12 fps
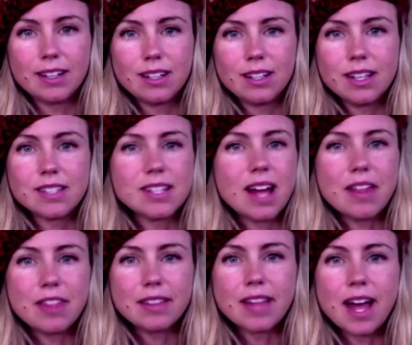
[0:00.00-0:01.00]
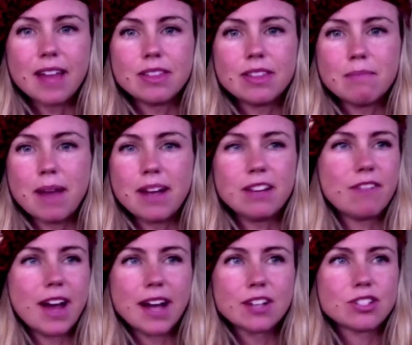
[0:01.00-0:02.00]
There's nothing that the
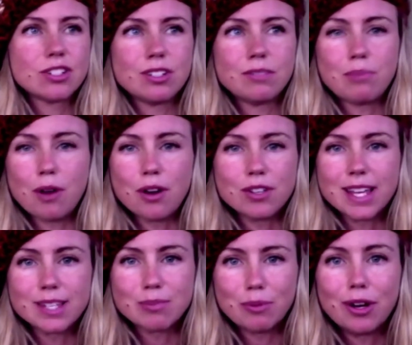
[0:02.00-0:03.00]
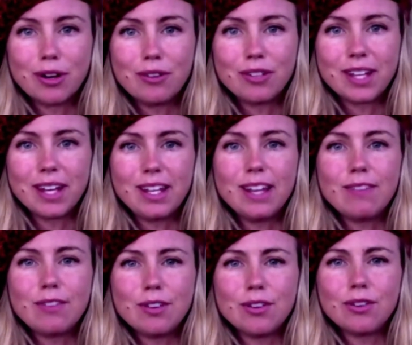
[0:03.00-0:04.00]
manufactured process world can give
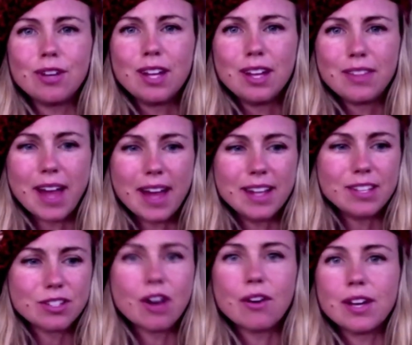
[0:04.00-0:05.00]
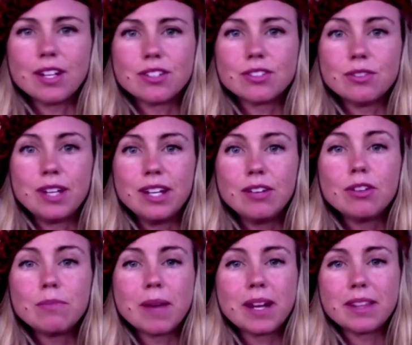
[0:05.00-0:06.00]
you that is going to heal
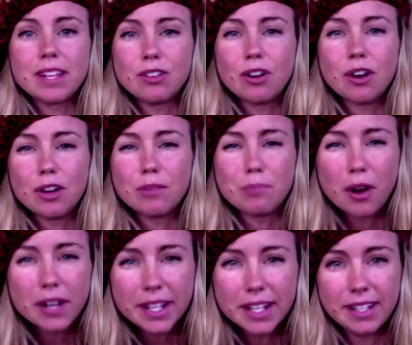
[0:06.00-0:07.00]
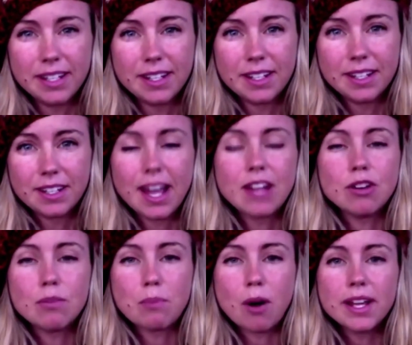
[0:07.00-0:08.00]
you better than your own body. Okay, your
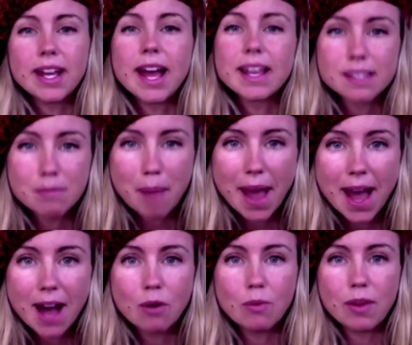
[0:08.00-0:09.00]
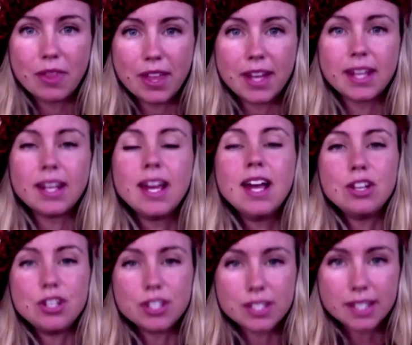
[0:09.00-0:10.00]
body has the power within it.
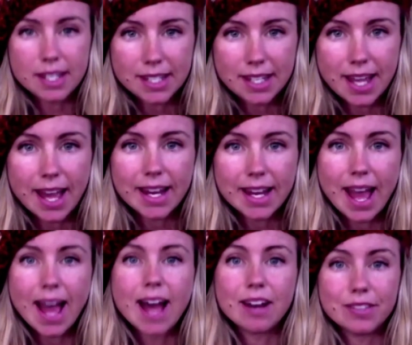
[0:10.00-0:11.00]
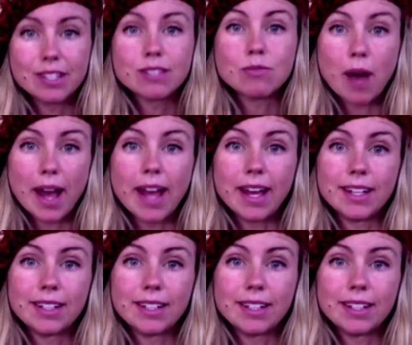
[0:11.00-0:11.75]
You just need to get out of its way.